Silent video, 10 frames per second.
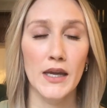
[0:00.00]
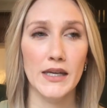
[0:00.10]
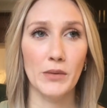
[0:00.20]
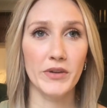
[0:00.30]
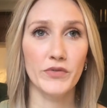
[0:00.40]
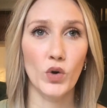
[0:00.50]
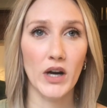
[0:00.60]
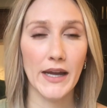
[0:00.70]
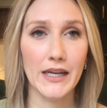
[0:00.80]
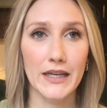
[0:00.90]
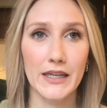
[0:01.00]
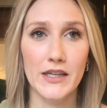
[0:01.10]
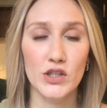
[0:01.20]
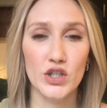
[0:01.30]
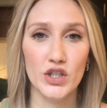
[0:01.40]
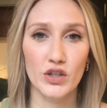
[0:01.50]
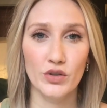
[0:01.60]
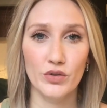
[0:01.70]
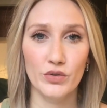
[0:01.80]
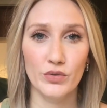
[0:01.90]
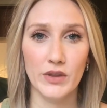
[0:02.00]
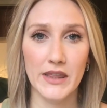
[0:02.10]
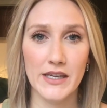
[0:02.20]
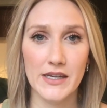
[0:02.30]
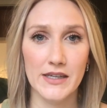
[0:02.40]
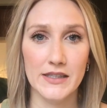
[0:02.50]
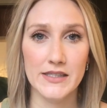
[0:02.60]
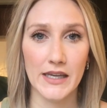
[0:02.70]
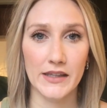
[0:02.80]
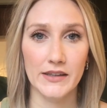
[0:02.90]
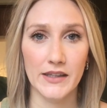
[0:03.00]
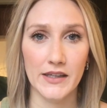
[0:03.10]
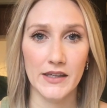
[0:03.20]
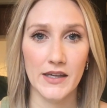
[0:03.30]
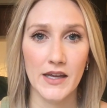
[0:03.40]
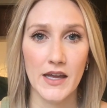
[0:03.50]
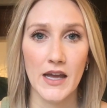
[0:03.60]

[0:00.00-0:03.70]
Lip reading: Now, before I get into the daily